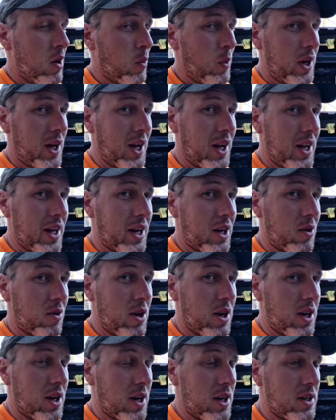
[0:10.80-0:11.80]
We got a lot of
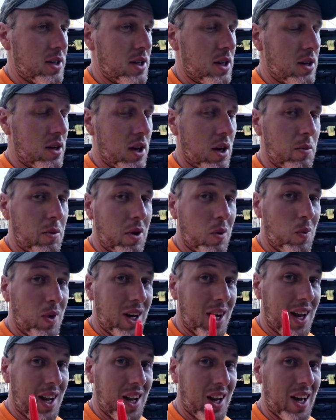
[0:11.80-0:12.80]
great content coming, and
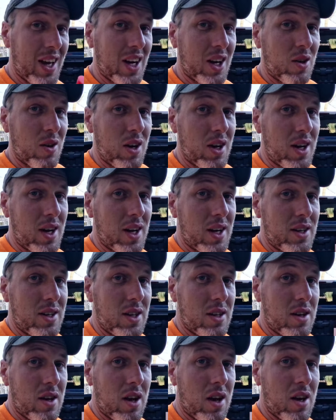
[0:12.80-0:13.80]
we got a lot of great content